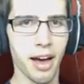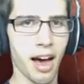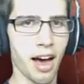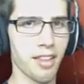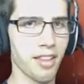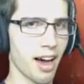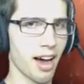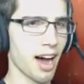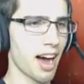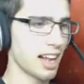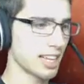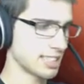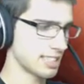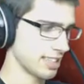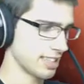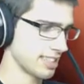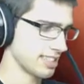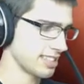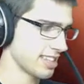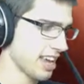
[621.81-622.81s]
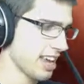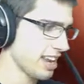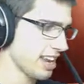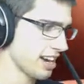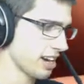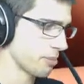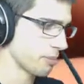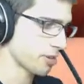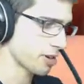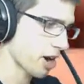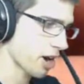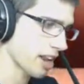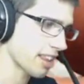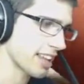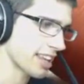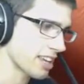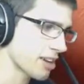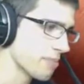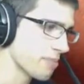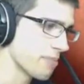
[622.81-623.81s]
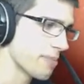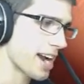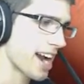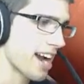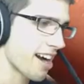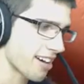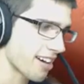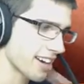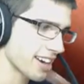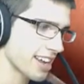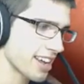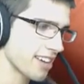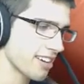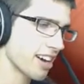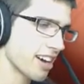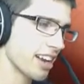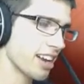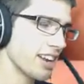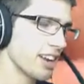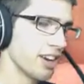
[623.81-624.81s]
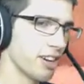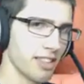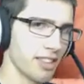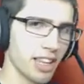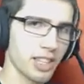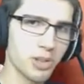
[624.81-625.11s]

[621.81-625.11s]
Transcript: other arts in the set, and I'm kind of like comparing now, I don't know,